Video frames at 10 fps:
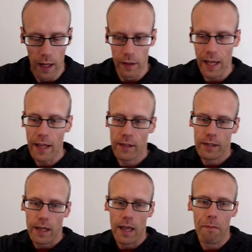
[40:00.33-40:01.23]

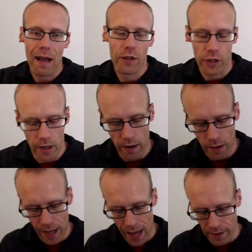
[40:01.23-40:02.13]
let's imagine
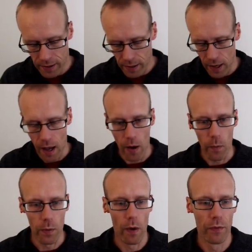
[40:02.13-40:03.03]
that
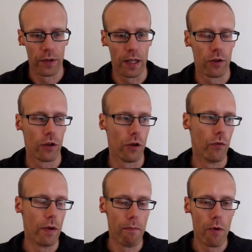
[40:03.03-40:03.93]
we wanted to
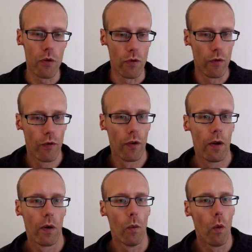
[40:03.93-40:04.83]
remove
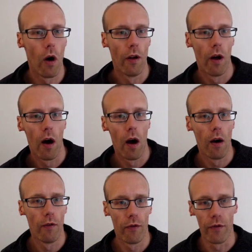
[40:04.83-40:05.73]
one
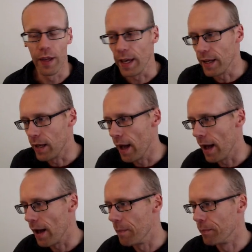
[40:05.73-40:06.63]
of the
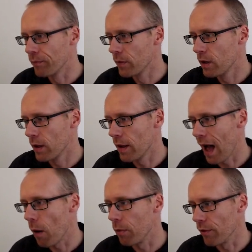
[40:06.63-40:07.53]

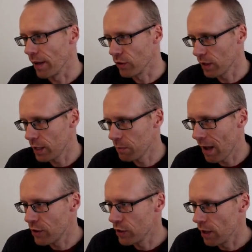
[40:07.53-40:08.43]
output things. So let's
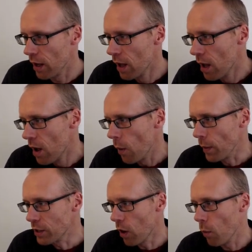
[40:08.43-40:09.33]
imagine that we
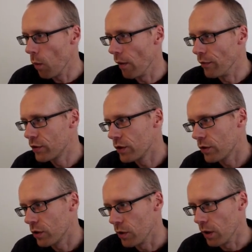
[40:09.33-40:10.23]
don't want
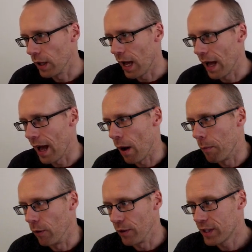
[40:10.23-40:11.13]
to
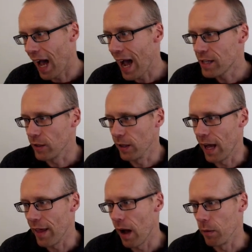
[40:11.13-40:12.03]
output the title
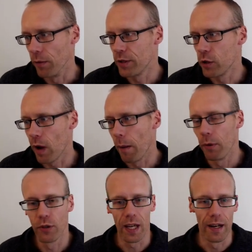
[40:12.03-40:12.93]
like that. We wanted to
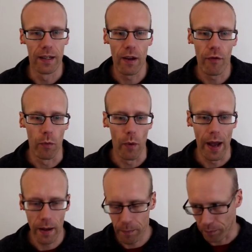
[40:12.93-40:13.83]
output it in a different way.